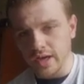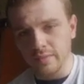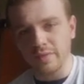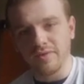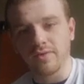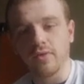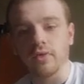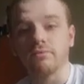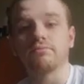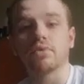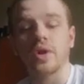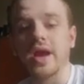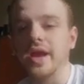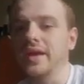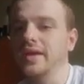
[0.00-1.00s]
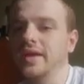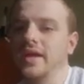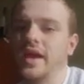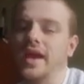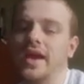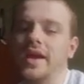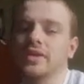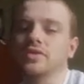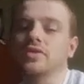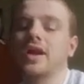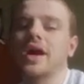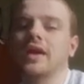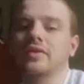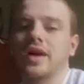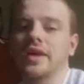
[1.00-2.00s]
before break, and you're
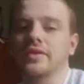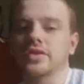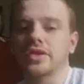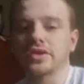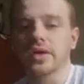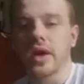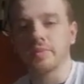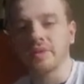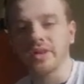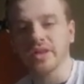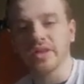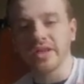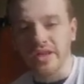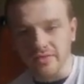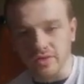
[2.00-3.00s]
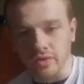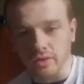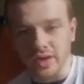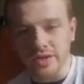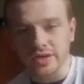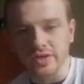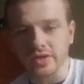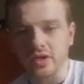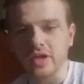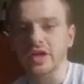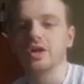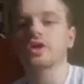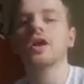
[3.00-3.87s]
not allowed to just up and leave your register, and